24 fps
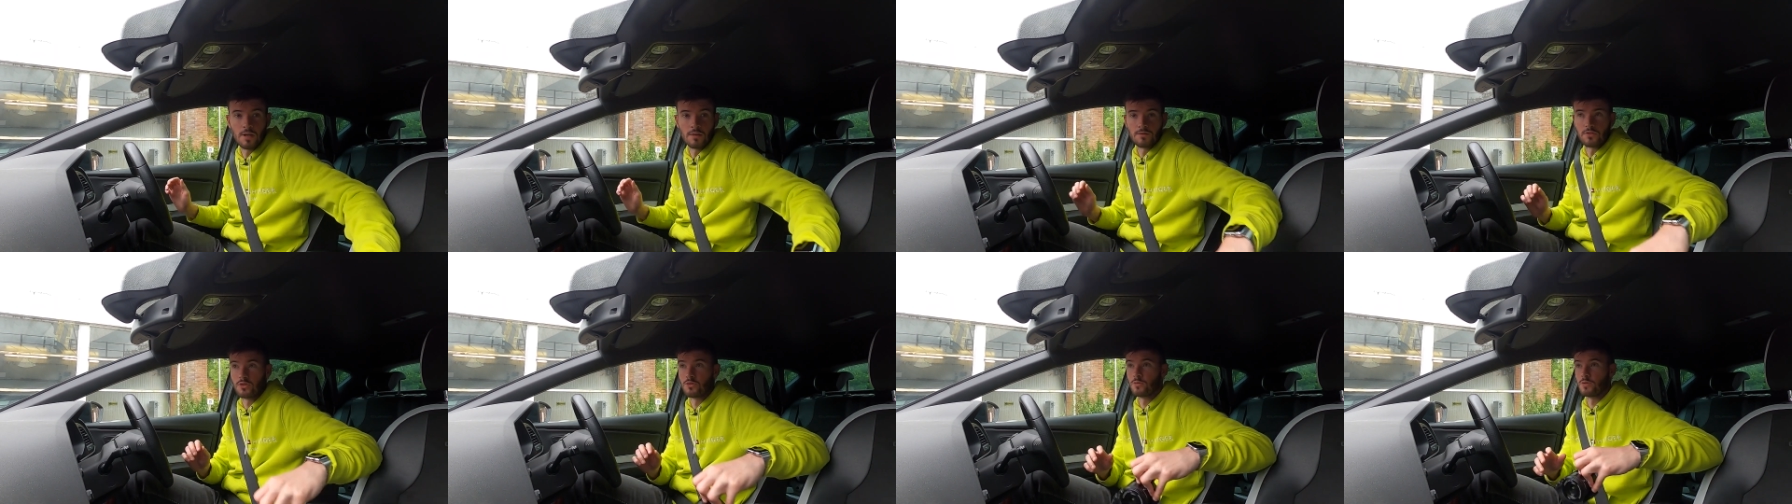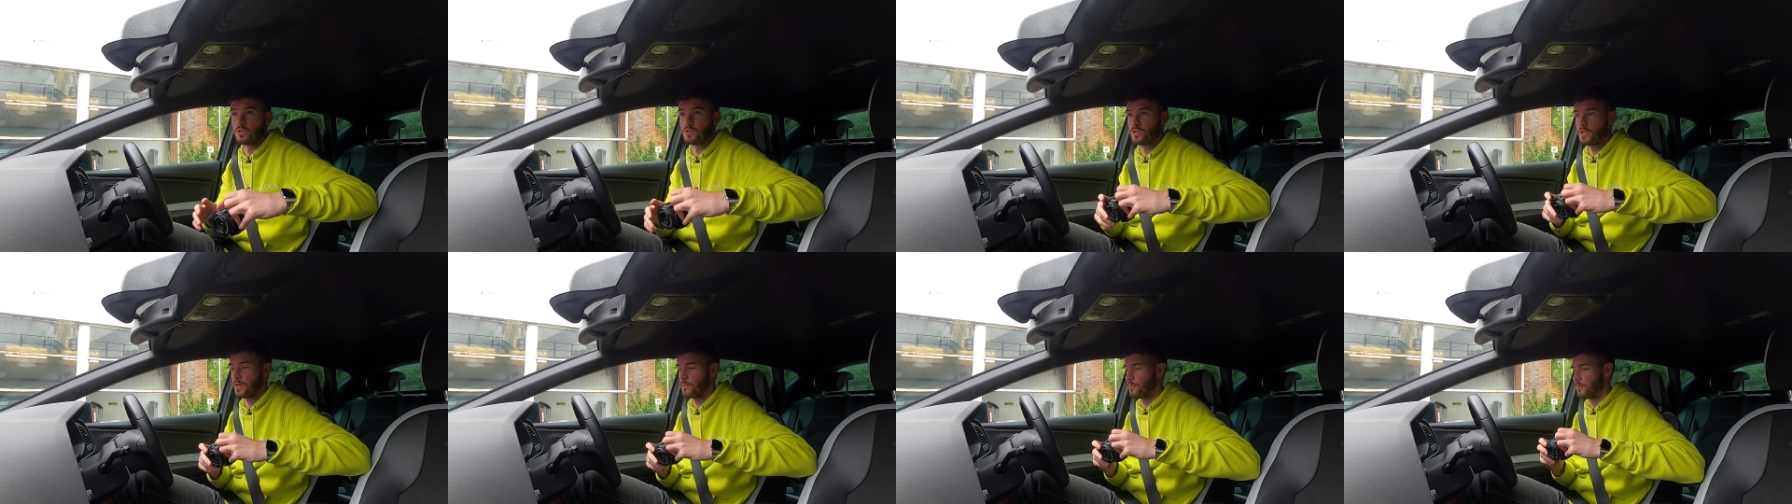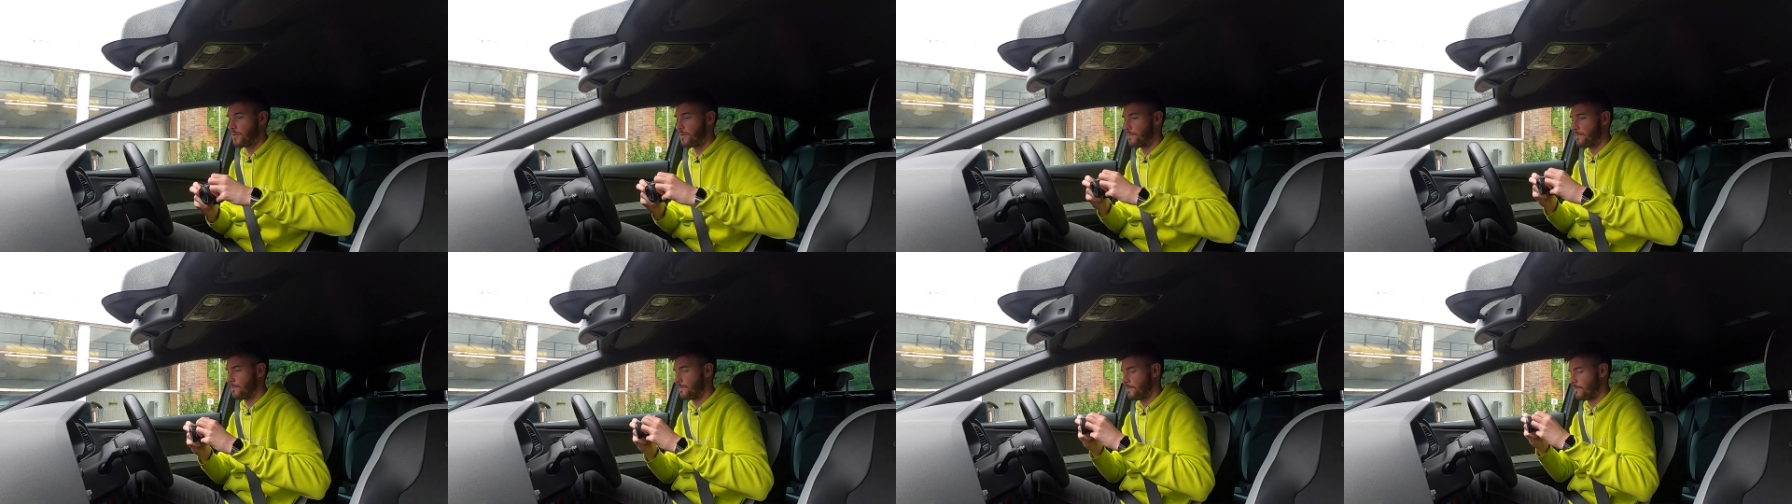have to switch
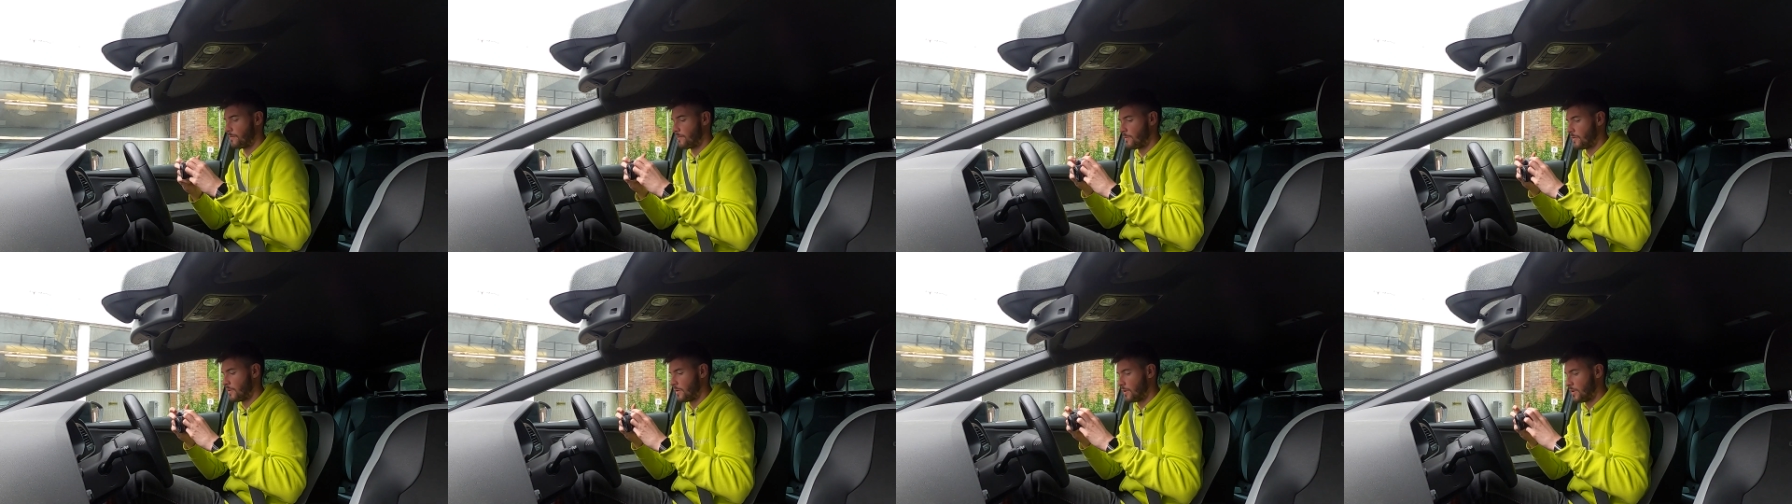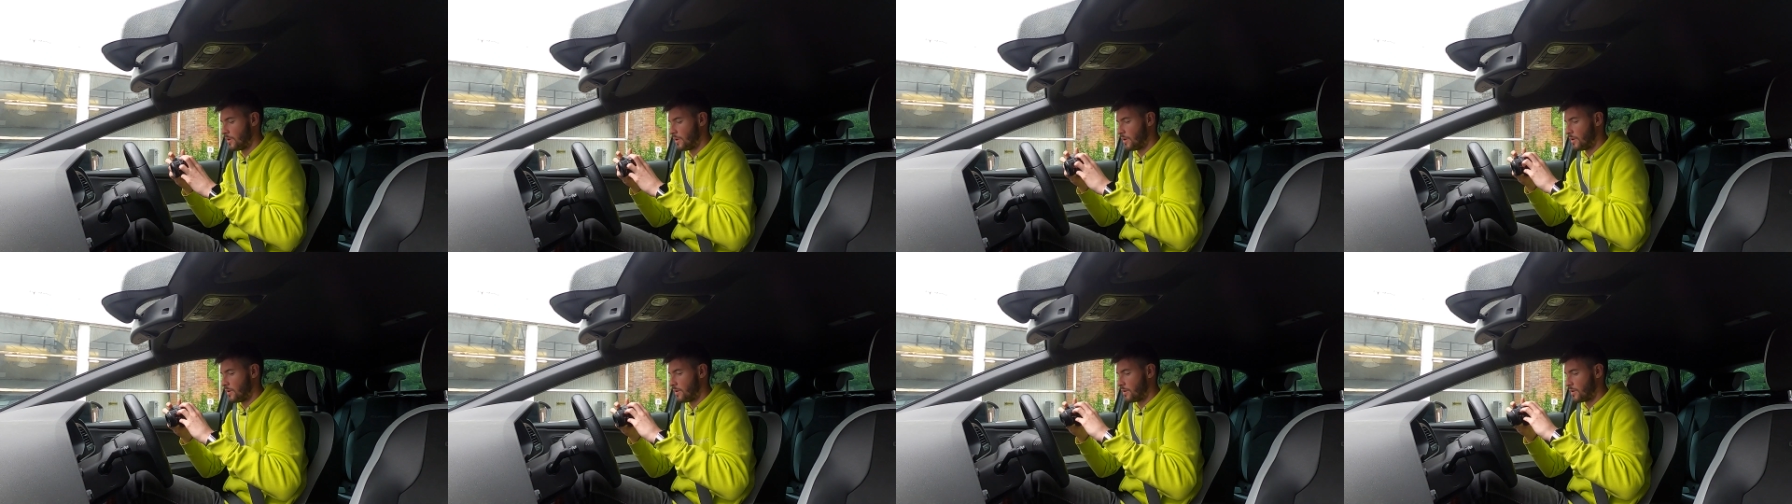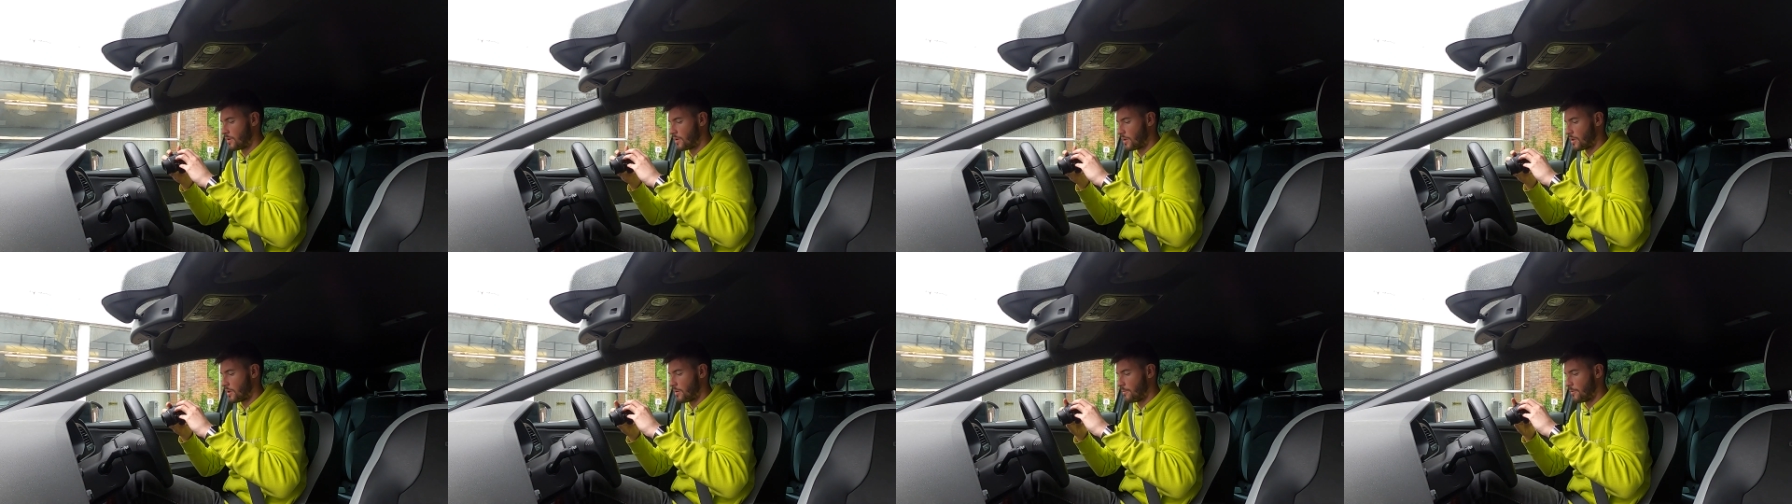camera,
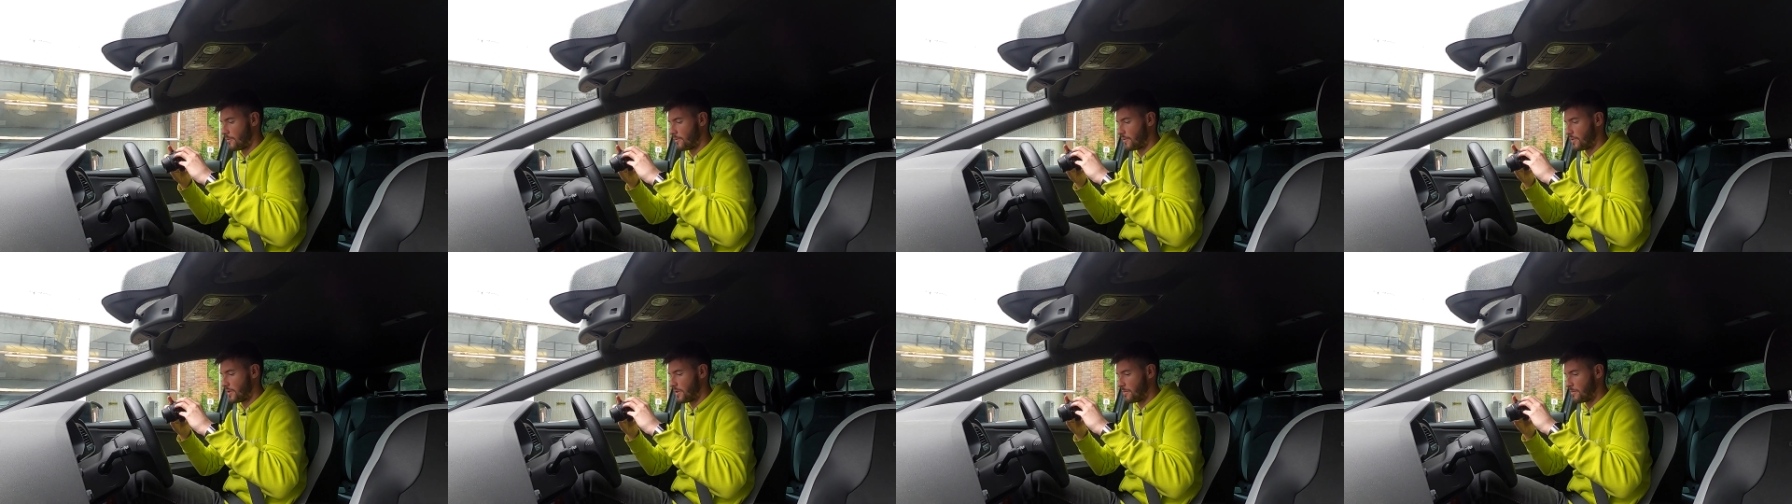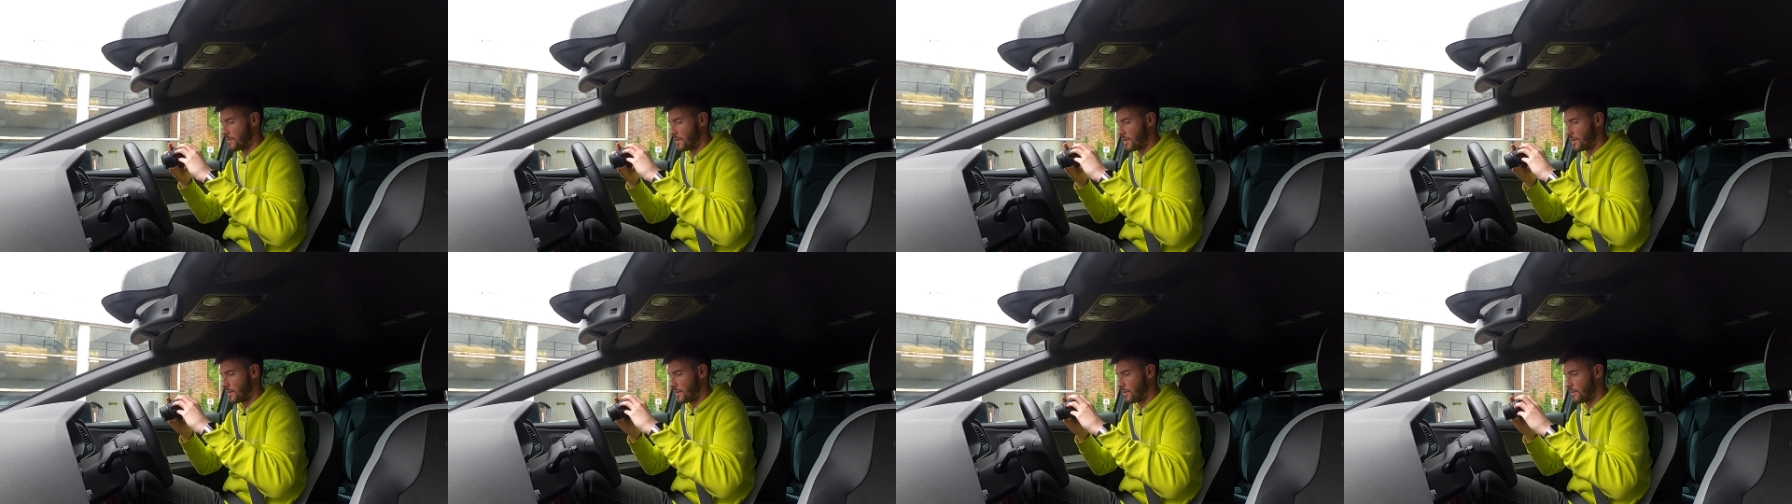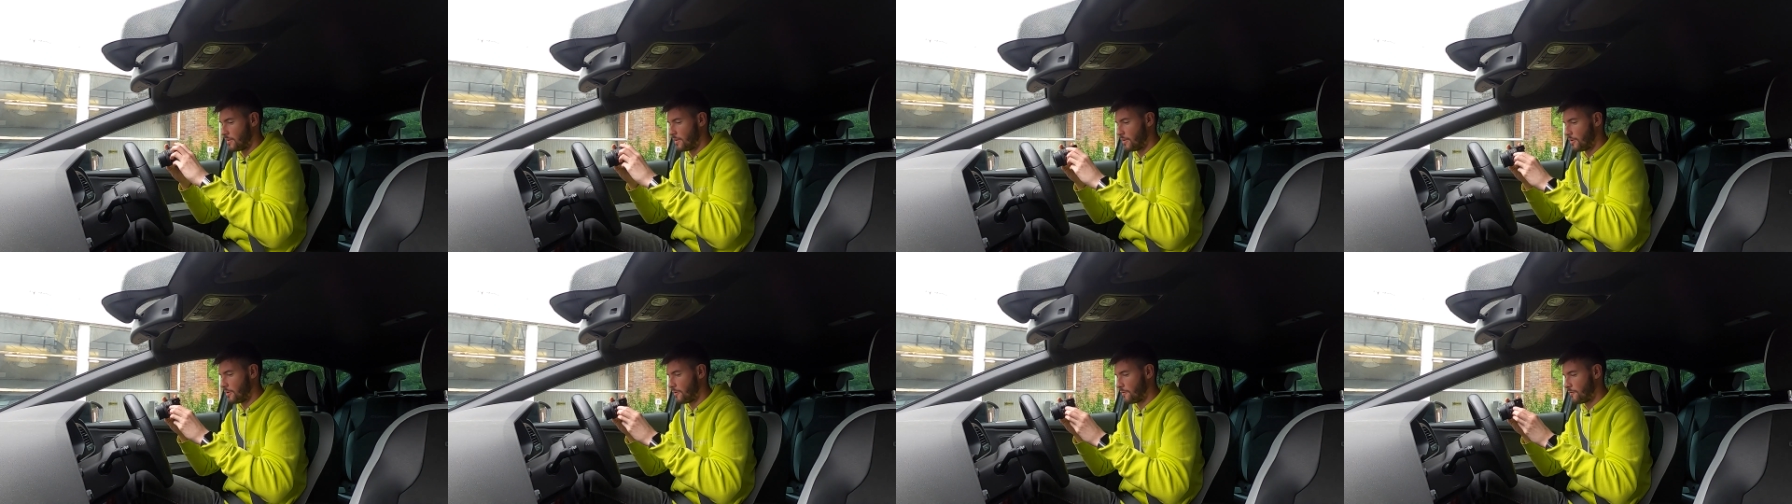can't bother to keep taking
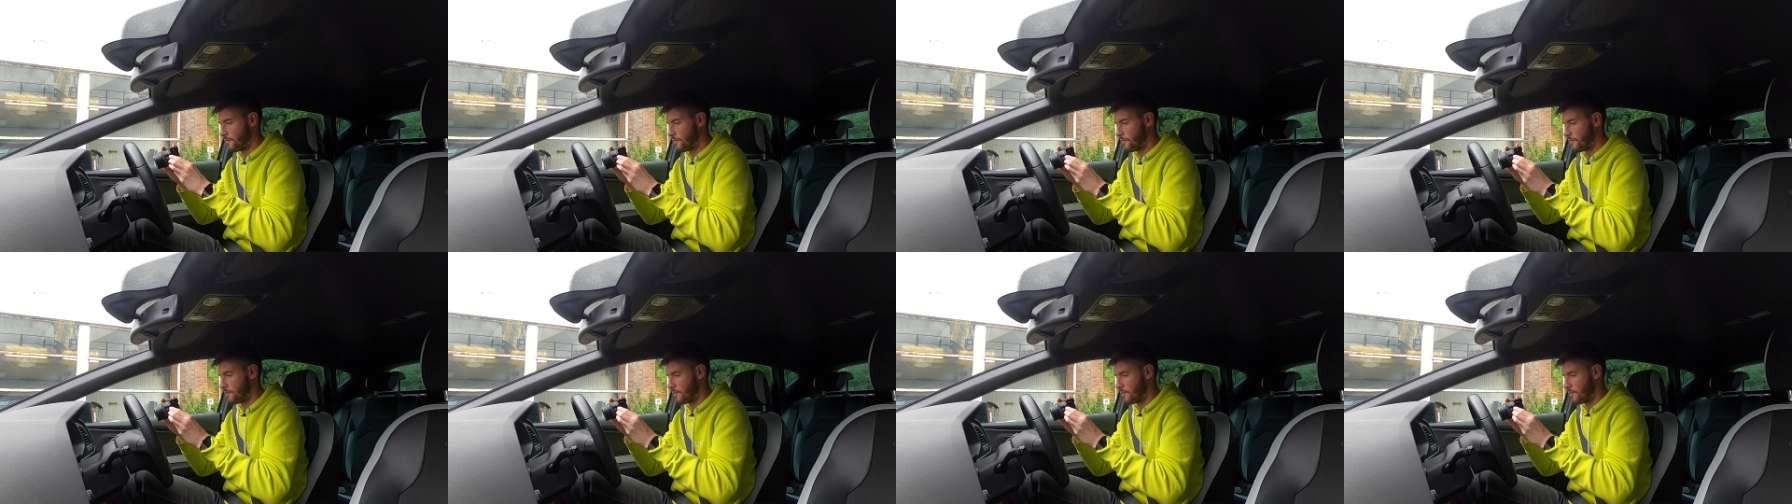it off.